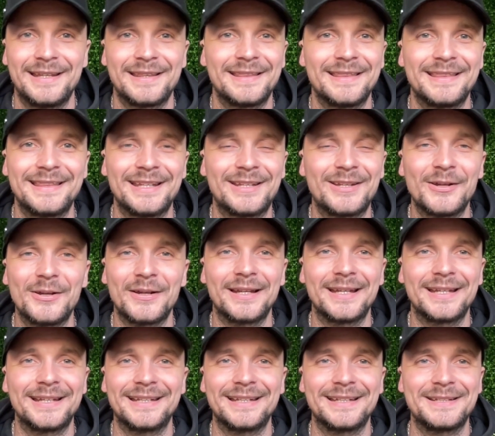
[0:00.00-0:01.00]
they don't.
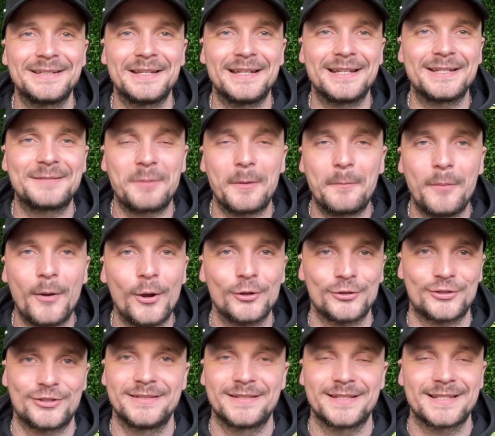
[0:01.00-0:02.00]
His
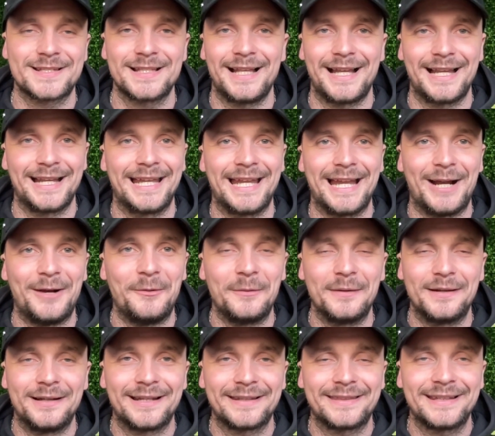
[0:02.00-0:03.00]
proportions are slightly
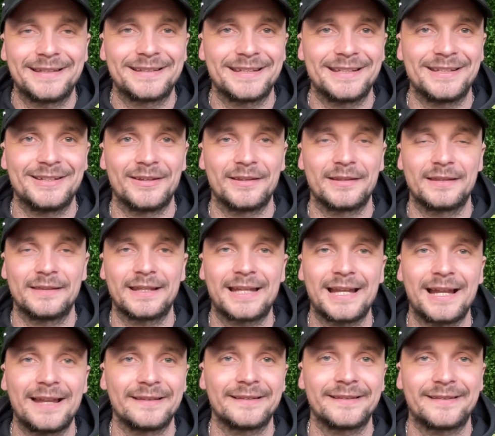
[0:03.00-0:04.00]
out. I think, the
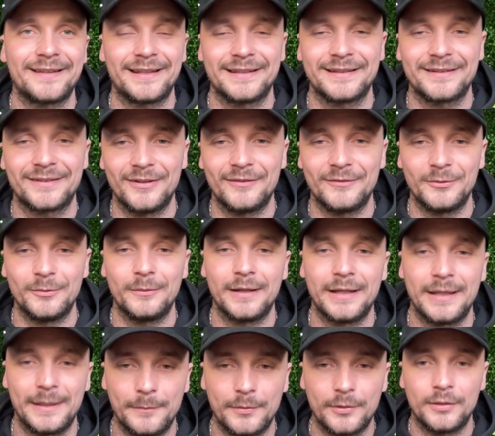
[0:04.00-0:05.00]
guy that said it's
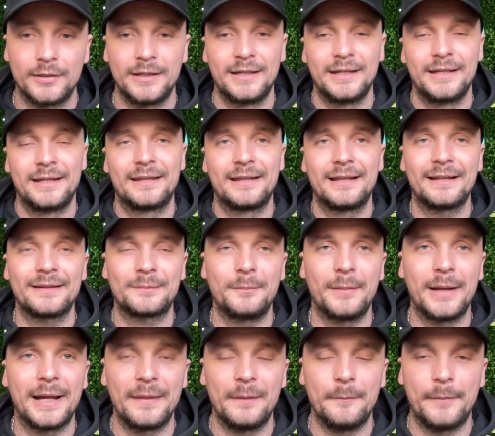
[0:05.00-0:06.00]
overweight, but that's
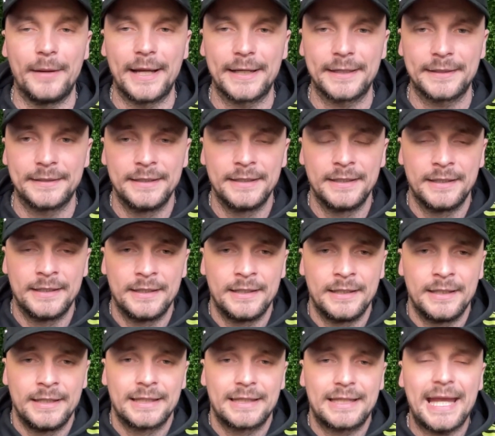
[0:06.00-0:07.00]
by the by.
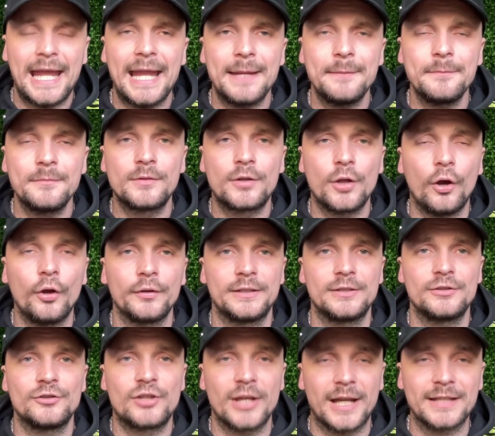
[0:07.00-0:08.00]
Get him gone
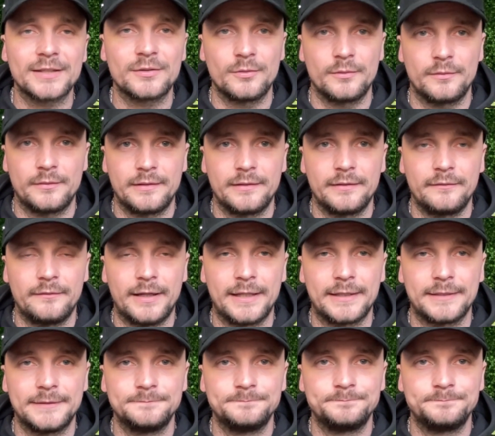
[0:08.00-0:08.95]
in January, right?